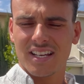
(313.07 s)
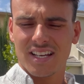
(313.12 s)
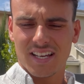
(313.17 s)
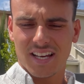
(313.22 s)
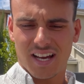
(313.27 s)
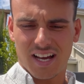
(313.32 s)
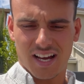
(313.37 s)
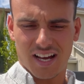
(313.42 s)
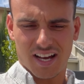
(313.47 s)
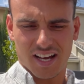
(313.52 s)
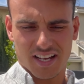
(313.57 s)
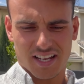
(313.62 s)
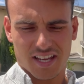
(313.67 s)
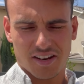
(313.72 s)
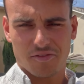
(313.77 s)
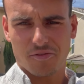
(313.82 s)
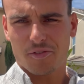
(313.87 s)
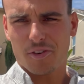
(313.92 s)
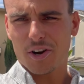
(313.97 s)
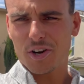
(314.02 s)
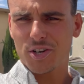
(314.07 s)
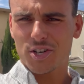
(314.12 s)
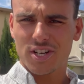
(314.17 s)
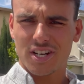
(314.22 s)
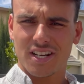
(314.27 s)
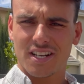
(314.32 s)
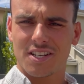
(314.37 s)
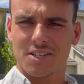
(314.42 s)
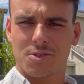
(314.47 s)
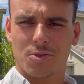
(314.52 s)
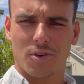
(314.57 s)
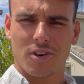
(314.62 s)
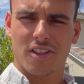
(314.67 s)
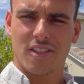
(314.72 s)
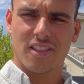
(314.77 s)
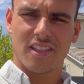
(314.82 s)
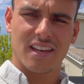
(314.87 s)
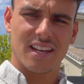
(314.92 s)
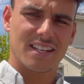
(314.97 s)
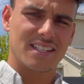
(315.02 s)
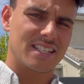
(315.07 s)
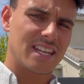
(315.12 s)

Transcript: uh, conversion sort of thing,